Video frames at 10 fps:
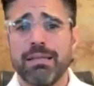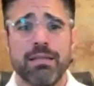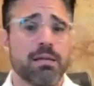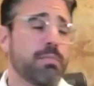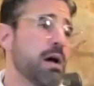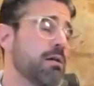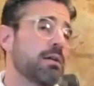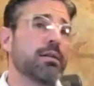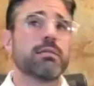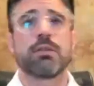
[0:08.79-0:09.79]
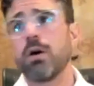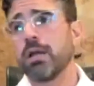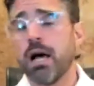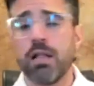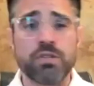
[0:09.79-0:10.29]
the American
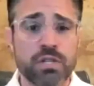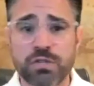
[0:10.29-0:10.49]
Cardiology